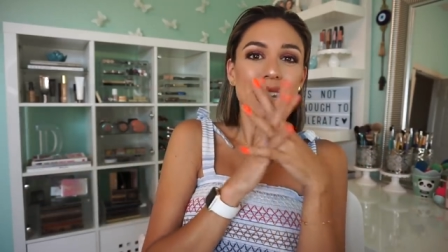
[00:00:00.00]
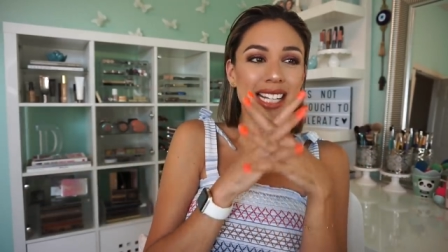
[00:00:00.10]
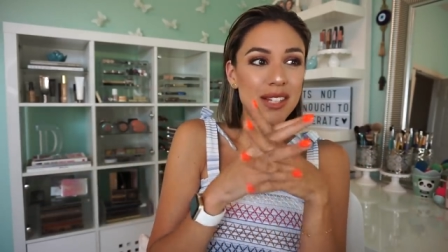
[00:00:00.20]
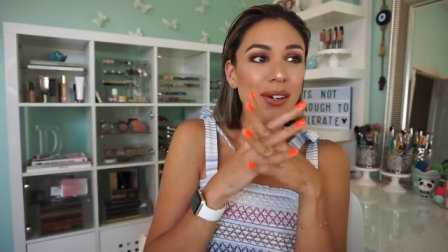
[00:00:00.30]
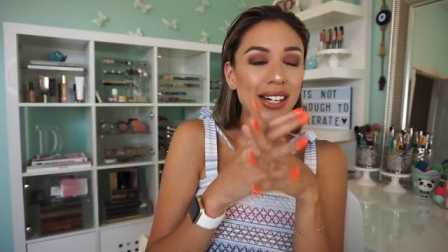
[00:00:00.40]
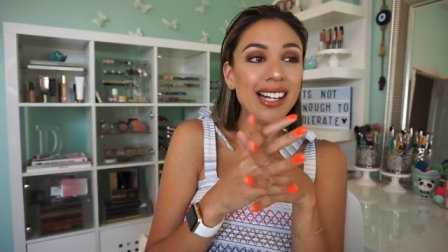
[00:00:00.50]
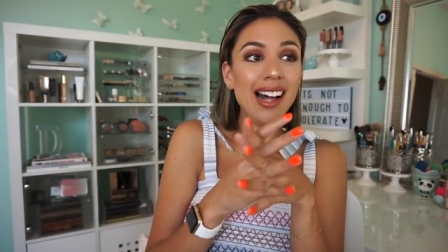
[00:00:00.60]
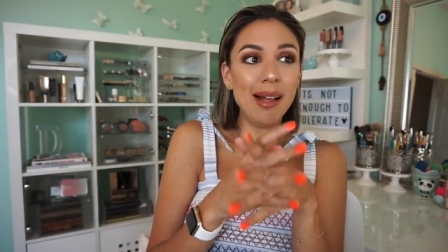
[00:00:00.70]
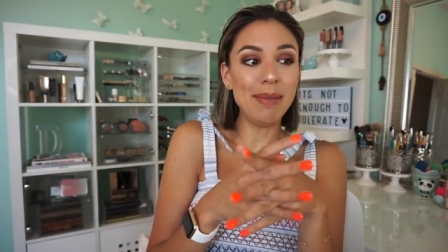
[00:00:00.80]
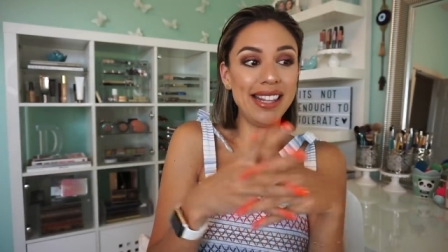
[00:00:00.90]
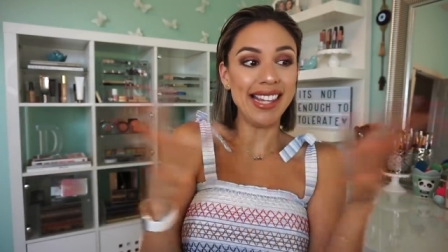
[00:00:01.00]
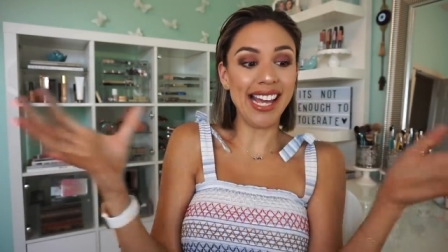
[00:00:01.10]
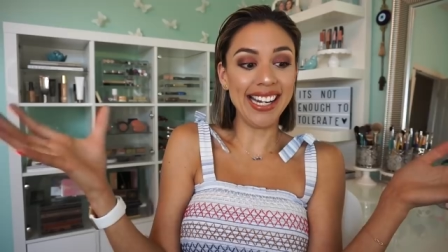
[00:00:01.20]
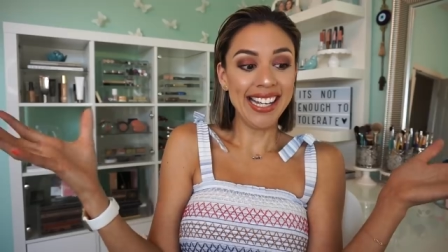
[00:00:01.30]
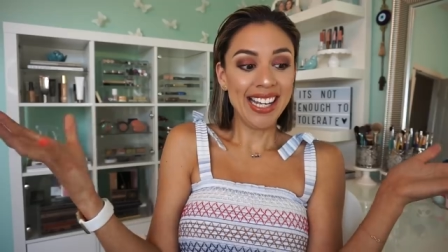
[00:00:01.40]
it's very common
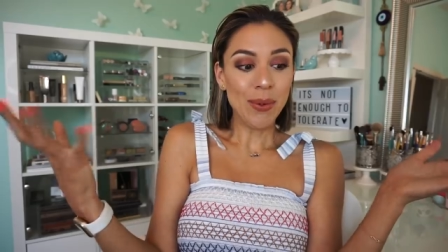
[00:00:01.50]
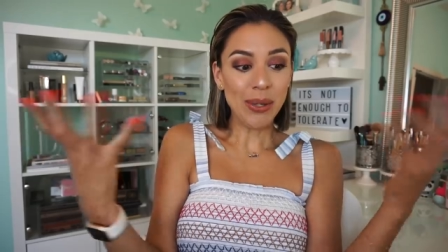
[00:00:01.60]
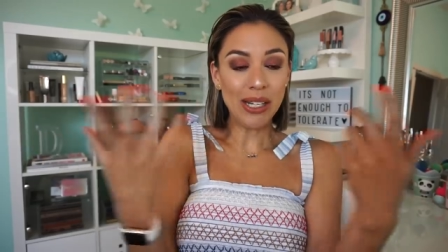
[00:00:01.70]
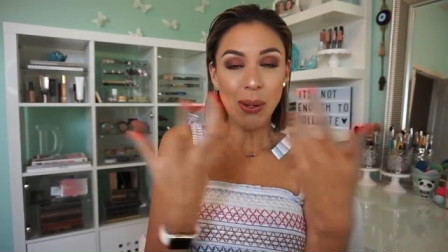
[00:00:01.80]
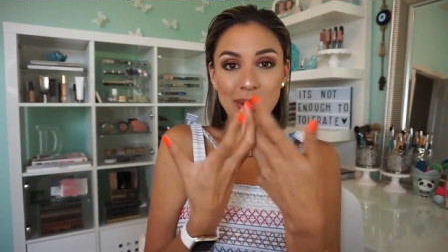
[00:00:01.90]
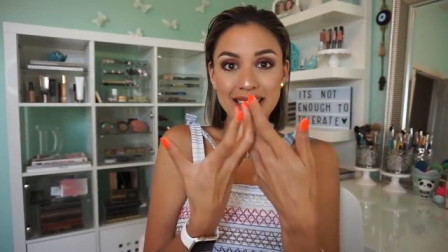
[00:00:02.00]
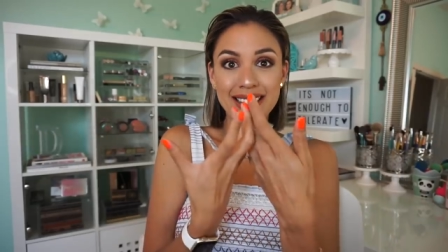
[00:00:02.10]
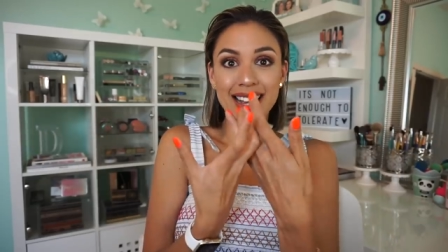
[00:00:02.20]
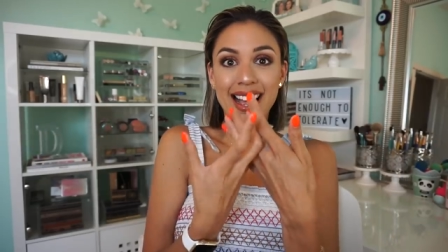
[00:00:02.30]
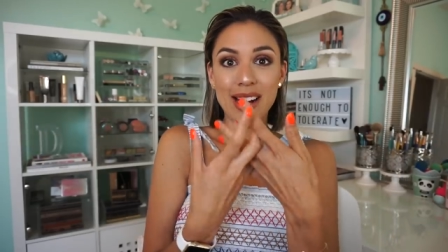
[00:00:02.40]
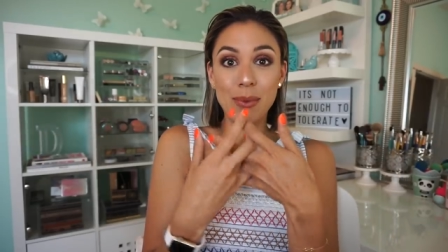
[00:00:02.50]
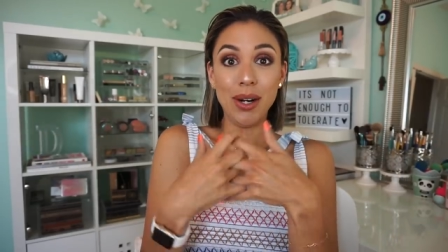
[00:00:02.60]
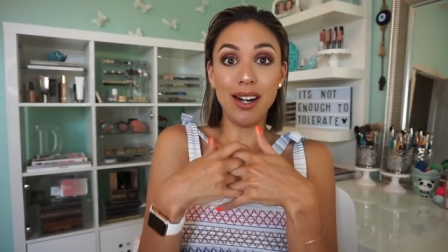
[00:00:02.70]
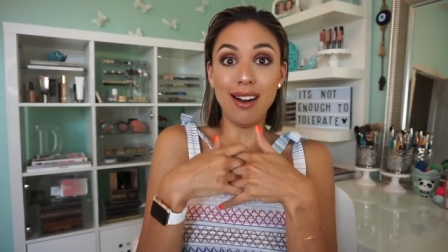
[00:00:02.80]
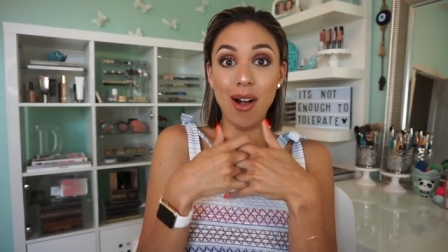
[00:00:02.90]
that we coincide
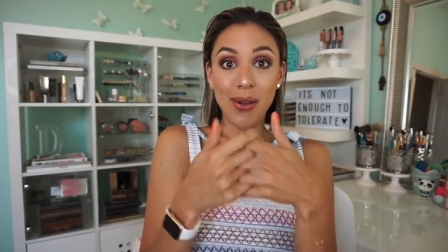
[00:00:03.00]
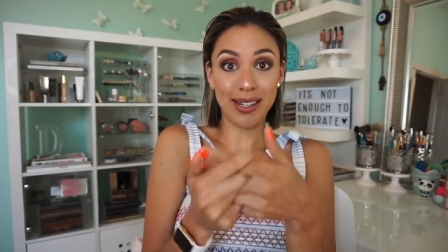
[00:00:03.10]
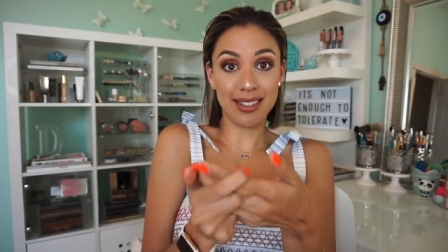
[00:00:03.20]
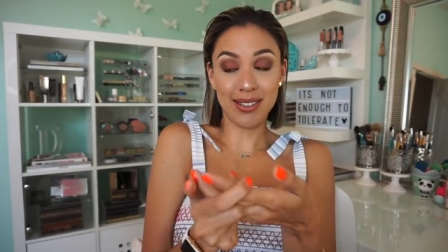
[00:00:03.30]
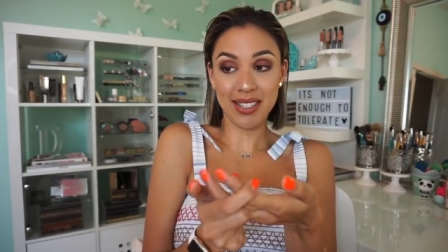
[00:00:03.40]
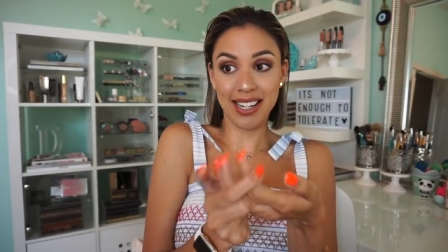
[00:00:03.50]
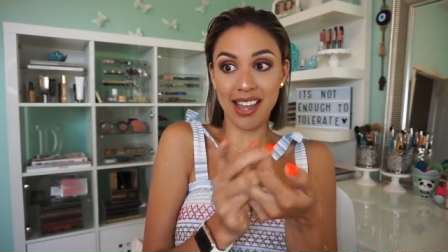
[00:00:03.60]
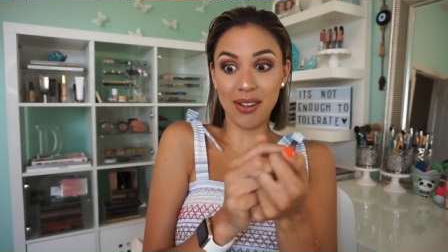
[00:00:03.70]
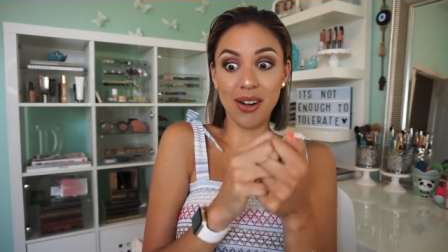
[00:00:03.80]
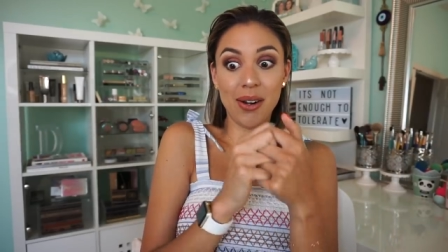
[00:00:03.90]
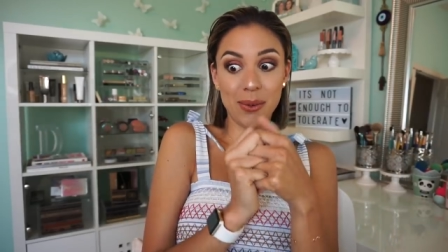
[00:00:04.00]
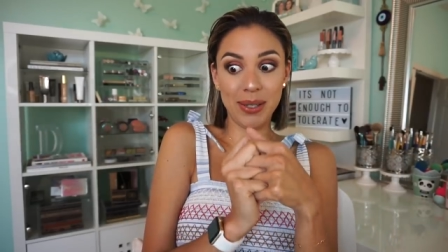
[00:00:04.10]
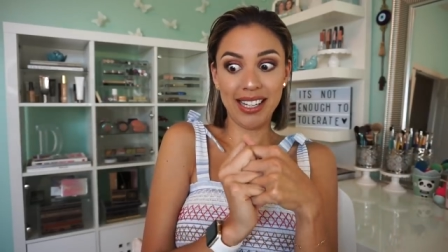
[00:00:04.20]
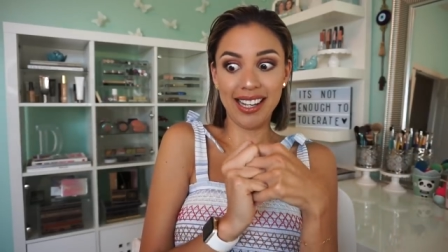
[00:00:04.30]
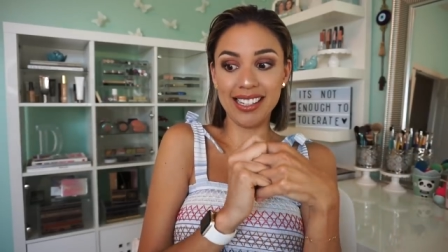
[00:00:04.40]
where all kids are together on a
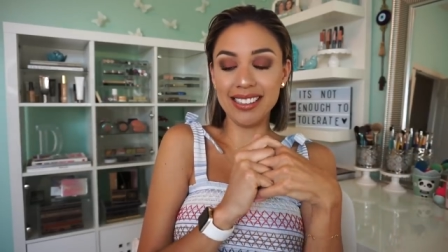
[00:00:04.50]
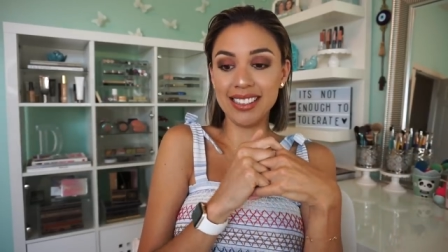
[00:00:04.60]
weekend.